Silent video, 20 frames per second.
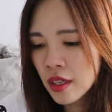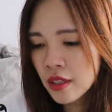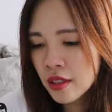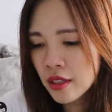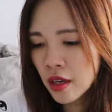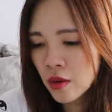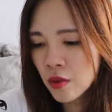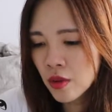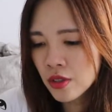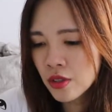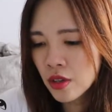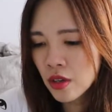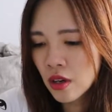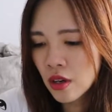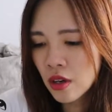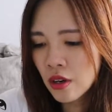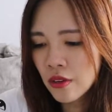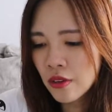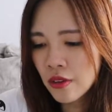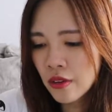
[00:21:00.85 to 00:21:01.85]
that was
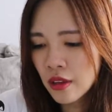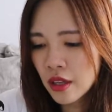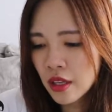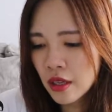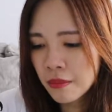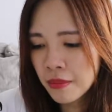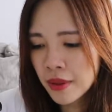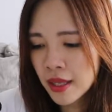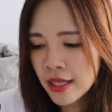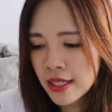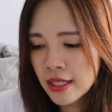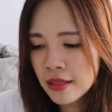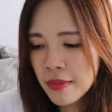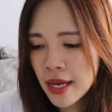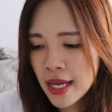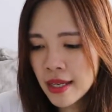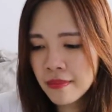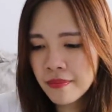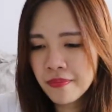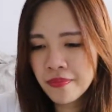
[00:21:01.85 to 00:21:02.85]
on the
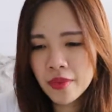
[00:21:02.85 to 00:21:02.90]
placemat.